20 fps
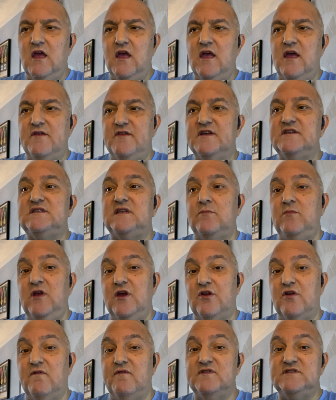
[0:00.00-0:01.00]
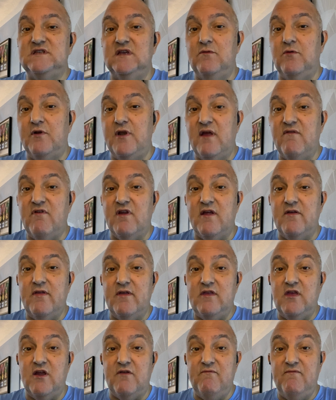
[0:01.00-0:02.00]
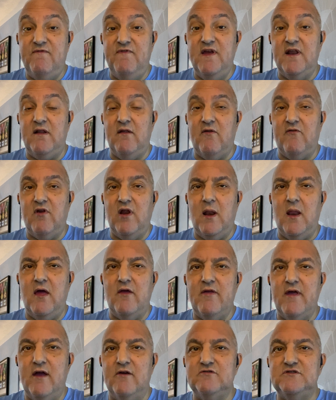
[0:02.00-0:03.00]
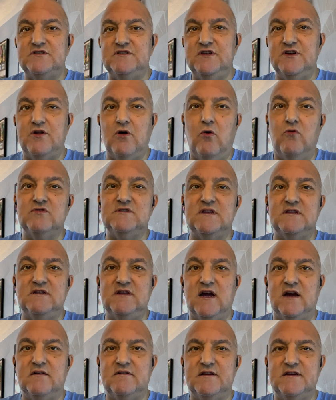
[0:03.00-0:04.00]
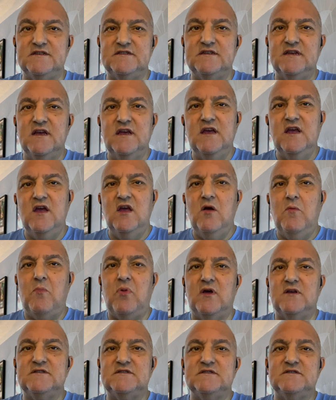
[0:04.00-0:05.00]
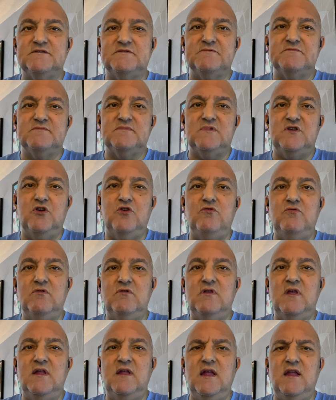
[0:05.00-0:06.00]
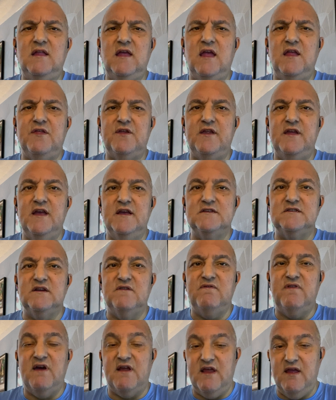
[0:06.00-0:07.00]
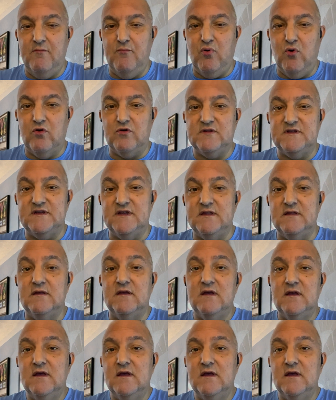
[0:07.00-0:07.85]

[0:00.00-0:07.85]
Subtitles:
at this time you're very rarely at the house and you're always in darkness. Plus, the D3 is a very important